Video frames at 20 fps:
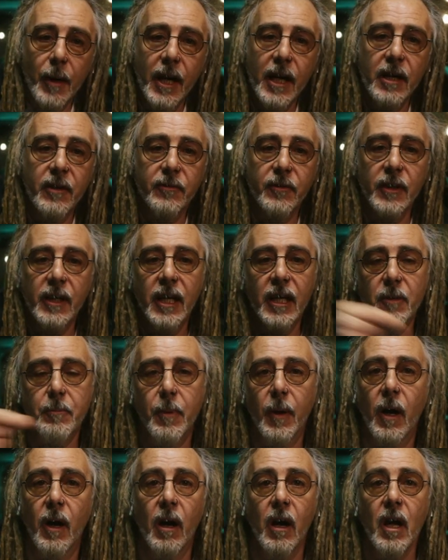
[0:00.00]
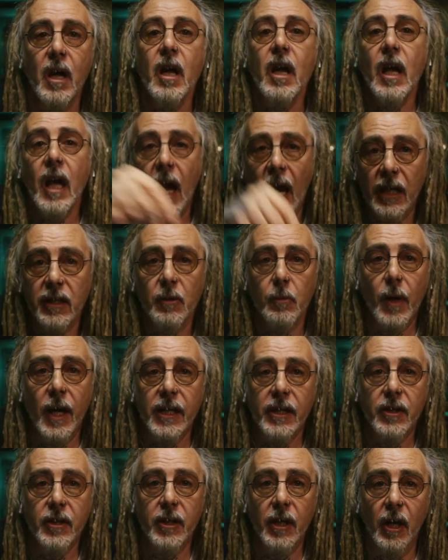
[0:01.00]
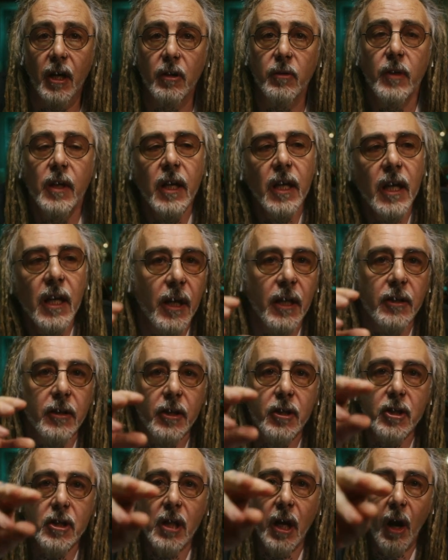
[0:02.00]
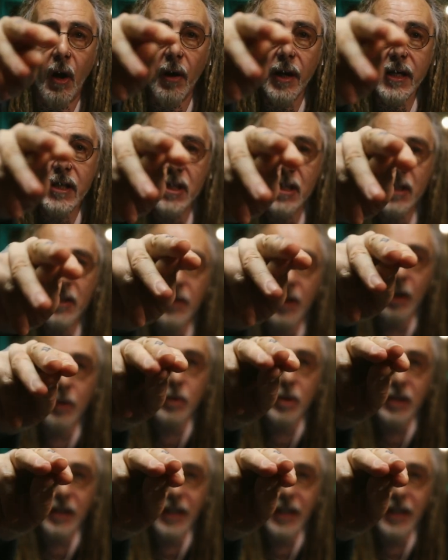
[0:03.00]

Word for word: out of the ink pot, and away you go. The tighter those